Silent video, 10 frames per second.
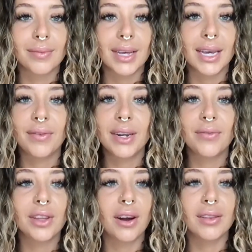even
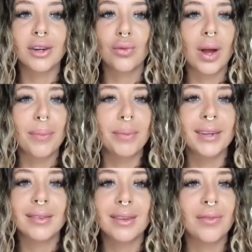if there are little
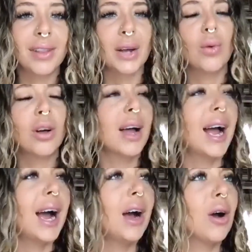remnants of like, well,
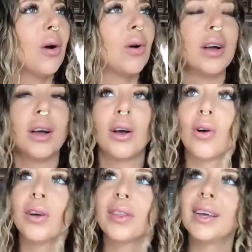how?
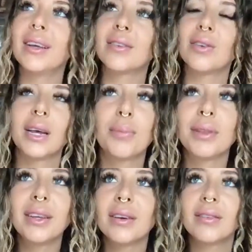Or this, or like,
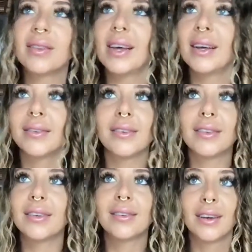but there's this or
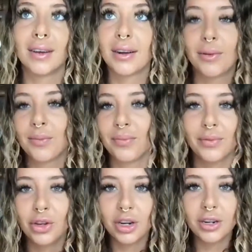this.
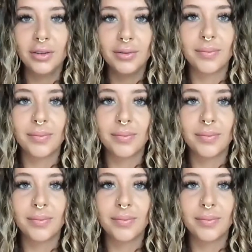Good.